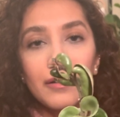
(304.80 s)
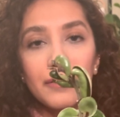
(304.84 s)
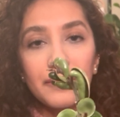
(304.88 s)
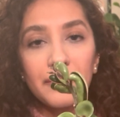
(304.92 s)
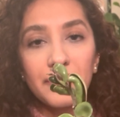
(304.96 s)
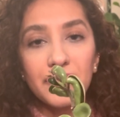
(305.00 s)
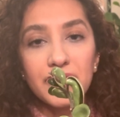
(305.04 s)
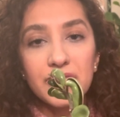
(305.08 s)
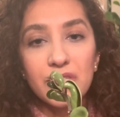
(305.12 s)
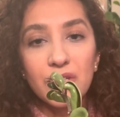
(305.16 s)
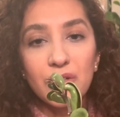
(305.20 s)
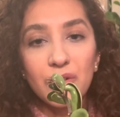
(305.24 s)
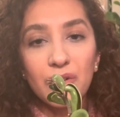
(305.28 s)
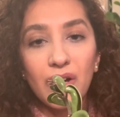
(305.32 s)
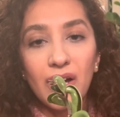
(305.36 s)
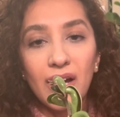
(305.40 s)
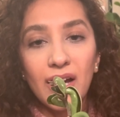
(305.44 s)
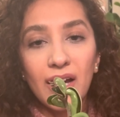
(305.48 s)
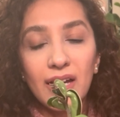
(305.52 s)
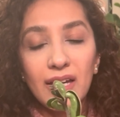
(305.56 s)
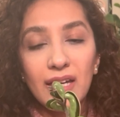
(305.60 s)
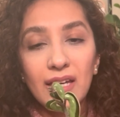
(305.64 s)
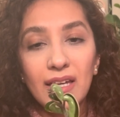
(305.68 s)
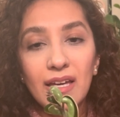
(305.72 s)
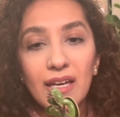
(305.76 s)
So
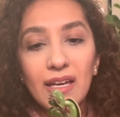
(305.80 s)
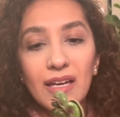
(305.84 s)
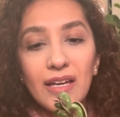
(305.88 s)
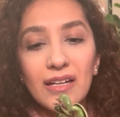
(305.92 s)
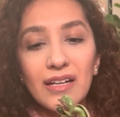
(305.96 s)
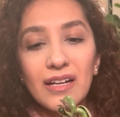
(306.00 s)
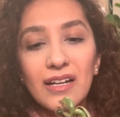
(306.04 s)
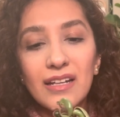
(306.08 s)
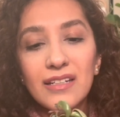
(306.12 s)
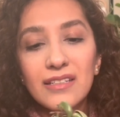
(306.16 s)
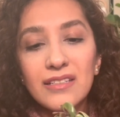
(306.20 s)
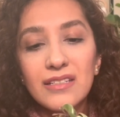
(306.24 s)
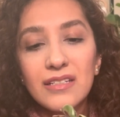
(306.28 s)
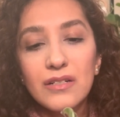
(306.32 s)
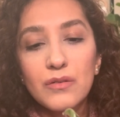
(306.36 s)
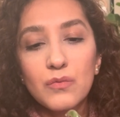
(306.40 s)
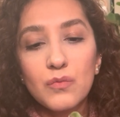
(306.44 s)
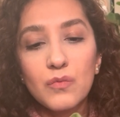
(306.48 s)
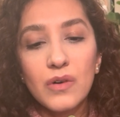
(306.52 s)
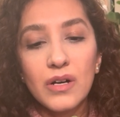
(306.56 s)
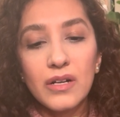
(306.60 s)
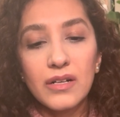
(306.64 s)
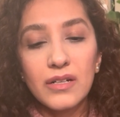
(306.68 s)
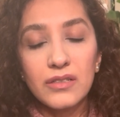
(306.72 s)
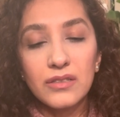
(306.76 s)
I kind of didn't
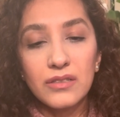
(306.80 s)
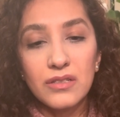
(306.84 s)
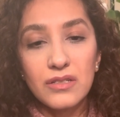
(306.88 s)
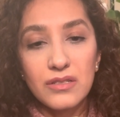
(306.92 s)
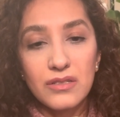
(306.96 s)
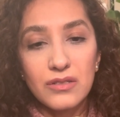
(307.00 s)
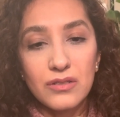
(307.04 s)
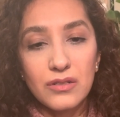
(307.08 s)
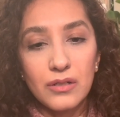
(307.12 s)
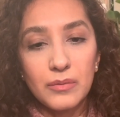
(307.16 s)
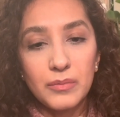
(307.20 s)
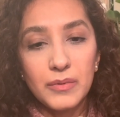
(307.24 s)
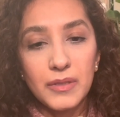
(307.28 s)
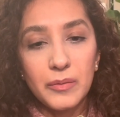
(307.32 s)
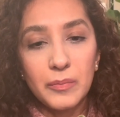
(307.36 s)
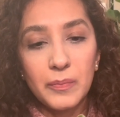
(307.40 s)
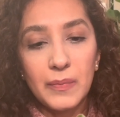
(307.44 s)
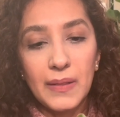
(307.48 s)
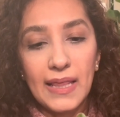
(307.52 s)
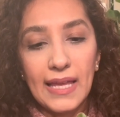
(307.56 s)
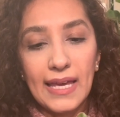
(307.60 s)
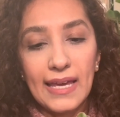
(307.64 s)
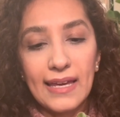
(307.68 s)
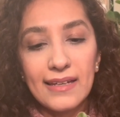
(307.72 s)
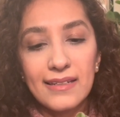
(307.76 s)
want to disturb the
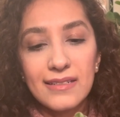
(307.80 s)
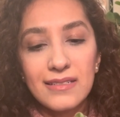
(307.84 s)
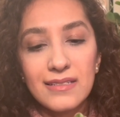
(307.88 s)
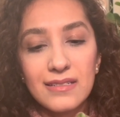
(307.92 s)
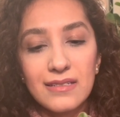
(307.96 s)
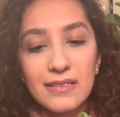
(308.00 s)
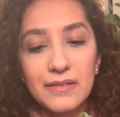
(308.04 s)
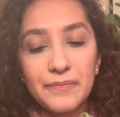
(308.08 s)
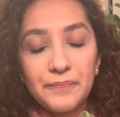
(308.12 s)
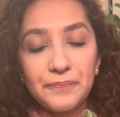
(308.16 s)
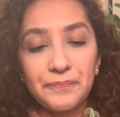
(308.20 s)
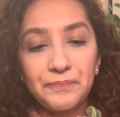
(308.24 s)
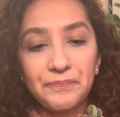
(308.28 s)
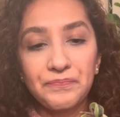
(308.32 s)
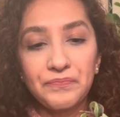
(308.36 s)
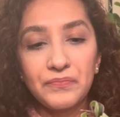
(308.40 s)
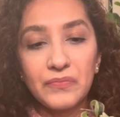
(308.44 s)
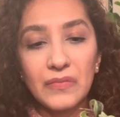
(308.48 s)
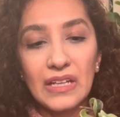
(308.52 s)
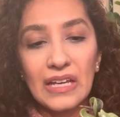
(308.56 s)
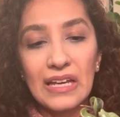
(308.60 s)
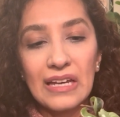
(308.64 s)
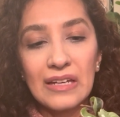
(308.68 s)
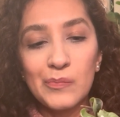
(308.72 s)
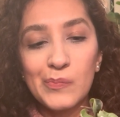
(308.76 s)
plant.
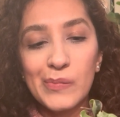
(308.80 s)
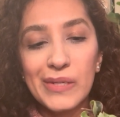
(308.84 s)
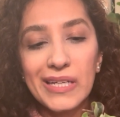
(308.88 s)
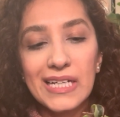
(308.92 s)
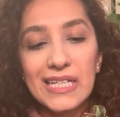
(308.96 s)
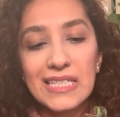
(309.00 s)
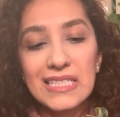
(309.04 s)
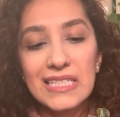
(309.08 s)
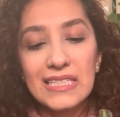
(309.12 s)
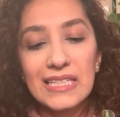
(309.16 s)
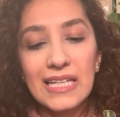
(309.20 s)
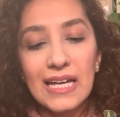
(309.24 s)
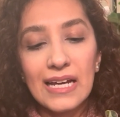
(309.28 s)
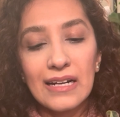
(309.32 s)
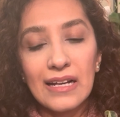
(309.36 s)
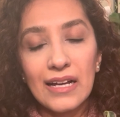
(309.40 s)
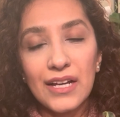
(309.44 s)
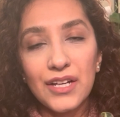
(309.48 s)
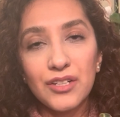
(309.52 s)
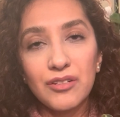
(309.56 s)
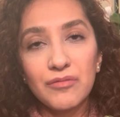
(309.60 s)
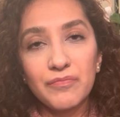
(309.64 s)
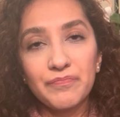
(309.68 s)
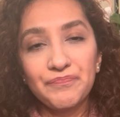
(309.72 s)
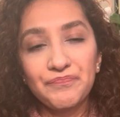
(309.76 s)
And because of that,
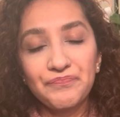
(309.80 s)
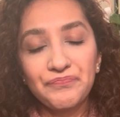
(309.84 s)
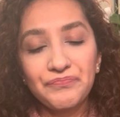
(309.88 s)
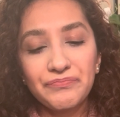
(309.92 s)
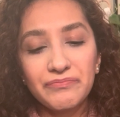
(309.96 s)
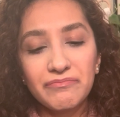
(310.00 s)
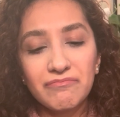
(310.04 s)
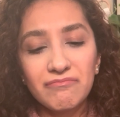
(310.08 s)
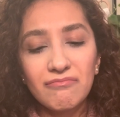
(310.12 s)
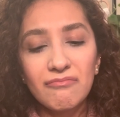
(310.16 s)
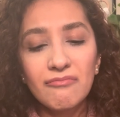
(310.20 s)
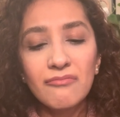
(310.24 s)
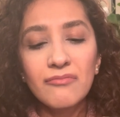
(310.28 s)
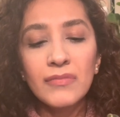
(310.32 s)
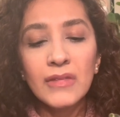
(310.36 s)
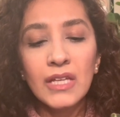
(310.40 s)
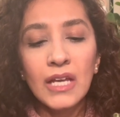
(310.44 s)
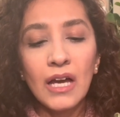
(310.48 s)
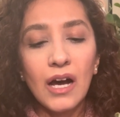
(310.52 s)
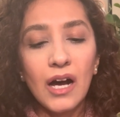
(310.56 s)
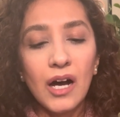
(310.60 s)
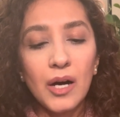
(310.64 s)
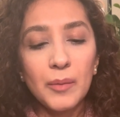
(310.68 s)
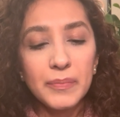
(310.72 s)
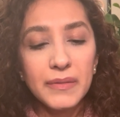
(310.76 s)
I
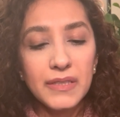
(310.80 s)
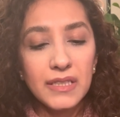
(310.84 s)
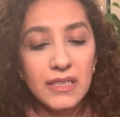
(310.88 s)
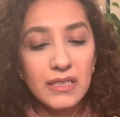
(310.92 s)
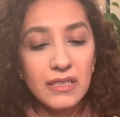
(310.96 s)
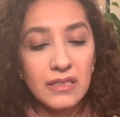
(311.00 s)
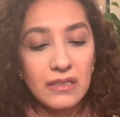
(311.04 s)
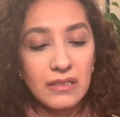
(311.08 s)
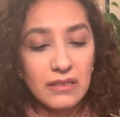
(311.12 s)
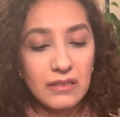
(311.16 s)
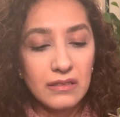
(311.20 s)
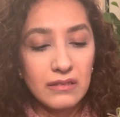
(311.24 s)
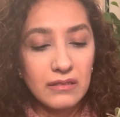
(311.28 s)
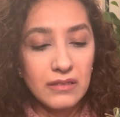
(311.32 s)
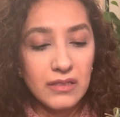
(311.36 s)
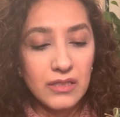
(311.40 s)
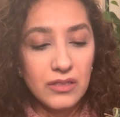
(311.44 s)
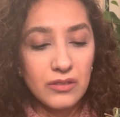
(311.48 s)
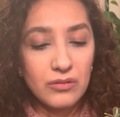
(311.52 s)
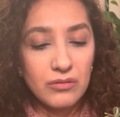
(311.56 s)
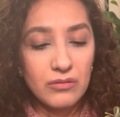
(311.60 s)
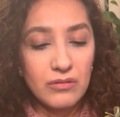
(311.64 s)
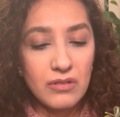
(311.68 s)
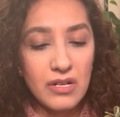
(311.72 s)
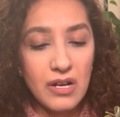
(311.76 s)
opted
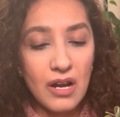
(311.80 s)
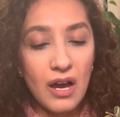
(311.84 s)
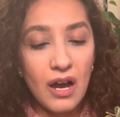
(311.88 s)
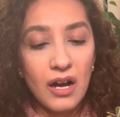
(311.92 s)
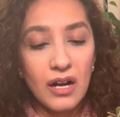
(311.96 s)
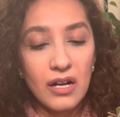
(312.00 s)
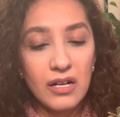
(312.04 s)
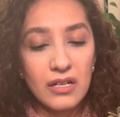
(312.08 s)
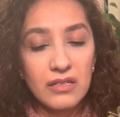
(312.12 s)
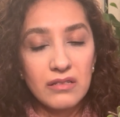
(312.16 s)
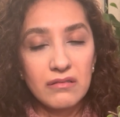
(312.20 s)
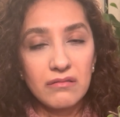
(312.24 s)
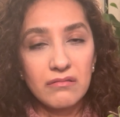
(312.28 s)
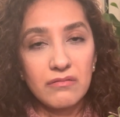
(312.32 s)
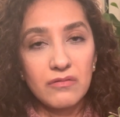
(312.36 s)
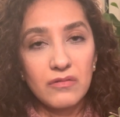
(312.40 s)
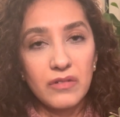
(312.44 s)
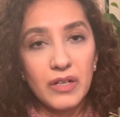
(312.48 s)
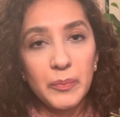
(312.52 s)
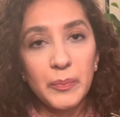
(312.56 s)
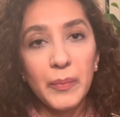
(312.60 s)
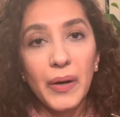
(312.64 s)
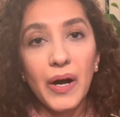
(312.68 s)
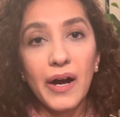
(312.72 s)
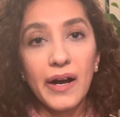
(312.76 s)
to not
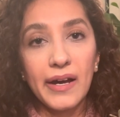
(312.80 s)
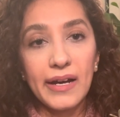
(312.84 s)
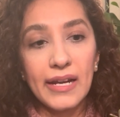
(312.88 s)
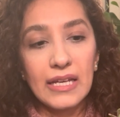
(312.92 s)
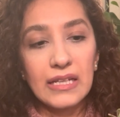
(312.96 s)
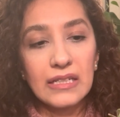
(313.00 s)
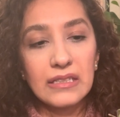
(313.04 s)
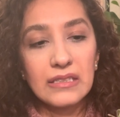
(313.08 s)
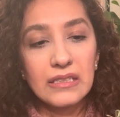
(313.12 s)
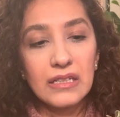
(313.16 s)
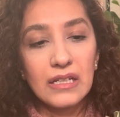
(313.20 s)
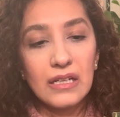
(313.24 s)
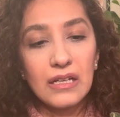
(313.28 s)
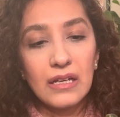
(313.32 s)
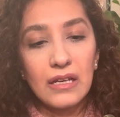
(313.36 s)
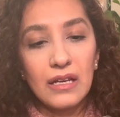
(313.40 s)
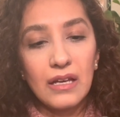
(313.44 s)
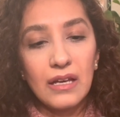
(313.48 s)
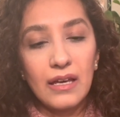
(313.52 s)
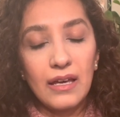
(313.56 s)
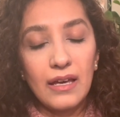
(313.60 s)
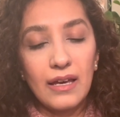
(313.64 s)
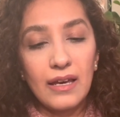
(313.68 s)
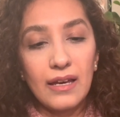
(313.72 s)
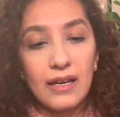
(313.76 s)
repot it.
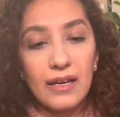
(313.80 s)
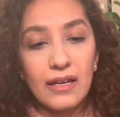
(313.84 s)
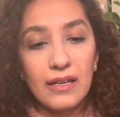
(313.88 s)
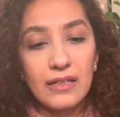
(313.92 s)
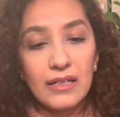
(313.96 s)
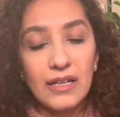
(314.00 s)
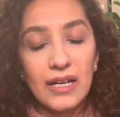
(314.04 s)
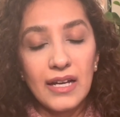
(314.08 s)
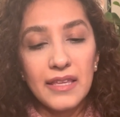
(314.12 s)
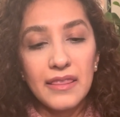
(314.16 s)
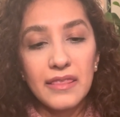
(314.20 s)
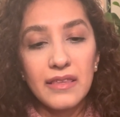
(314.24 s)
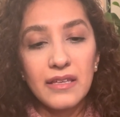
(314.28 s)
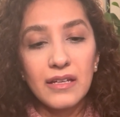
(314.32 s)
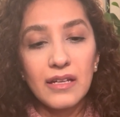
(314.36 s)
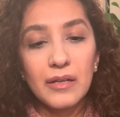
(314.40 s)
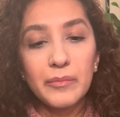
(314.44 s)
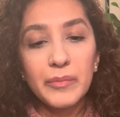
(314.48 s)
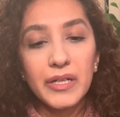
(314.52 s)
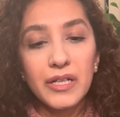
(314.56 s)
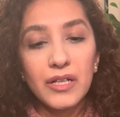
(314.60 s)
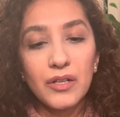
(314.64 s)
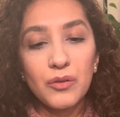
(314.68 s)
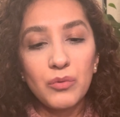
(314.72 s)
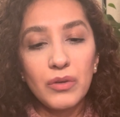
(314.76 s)
And I think I'm
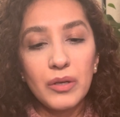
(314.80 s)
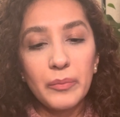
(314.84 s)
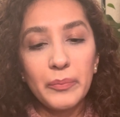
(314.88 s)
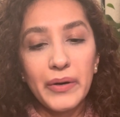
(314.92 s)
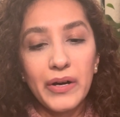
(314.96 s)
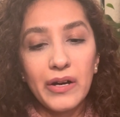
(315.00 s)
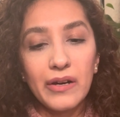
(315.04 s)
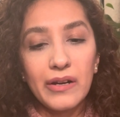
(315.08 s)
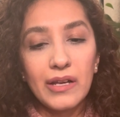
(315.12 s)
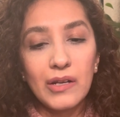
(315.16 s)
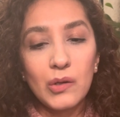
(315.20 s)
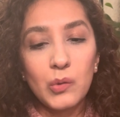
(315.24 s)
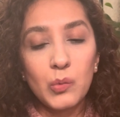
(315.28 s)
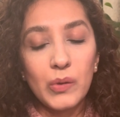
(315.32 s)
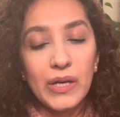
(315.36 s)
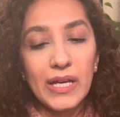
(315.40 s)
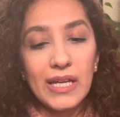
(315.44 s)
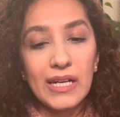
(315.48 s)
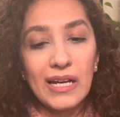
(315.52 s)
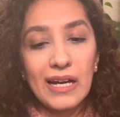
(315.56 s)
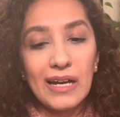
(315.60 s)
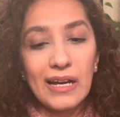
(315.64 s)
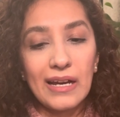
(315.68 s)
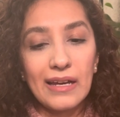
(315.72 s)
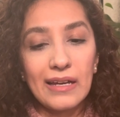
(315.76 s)
going to repot it when
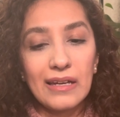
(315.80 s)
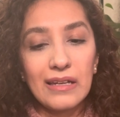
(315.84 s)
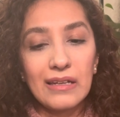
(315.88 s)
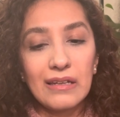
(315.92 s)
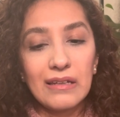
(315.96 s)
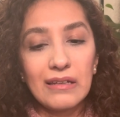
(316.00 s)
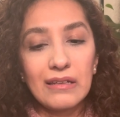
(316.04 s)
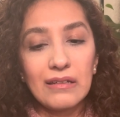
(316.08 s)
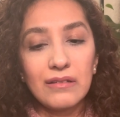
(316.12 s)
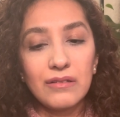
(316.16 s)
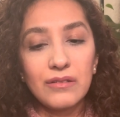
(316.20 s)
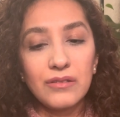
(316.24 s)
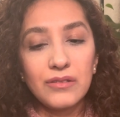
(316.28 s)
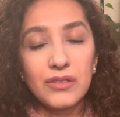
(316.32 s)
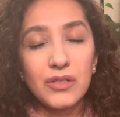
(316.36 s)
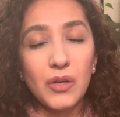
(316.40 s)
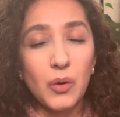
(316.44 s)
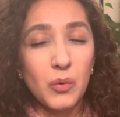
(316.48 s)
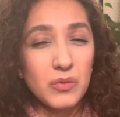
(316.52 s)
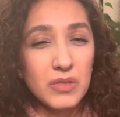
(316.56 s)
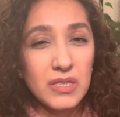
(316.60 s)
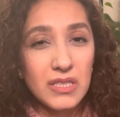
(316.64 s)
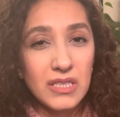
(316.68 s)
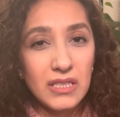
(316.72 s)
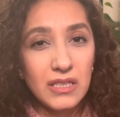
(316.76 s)
I
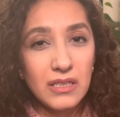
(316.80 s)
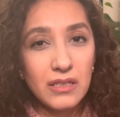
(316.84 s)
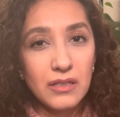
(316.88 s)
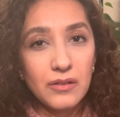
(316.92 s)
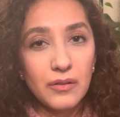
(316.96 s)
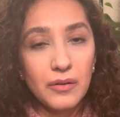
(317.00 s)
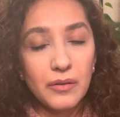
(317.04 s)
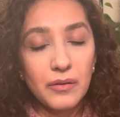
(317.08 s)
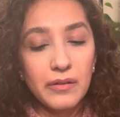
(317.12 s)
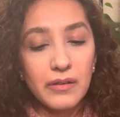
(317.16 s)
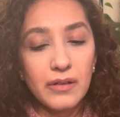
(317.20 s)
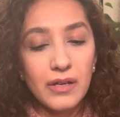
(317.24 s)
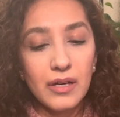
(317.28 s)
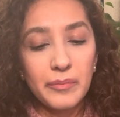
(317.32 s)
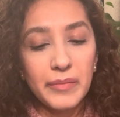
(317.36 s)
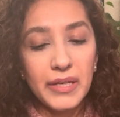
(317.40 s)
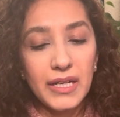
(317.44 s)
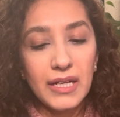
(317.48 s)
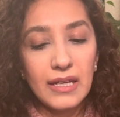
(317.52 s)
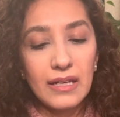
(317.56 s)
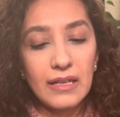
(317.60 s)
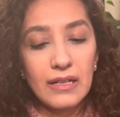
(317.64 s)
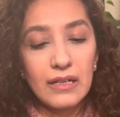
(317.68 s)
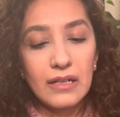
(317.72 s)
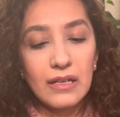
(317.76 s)
don't see growth coming
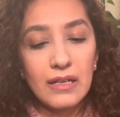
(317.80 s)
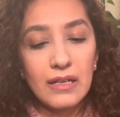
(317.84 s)
in.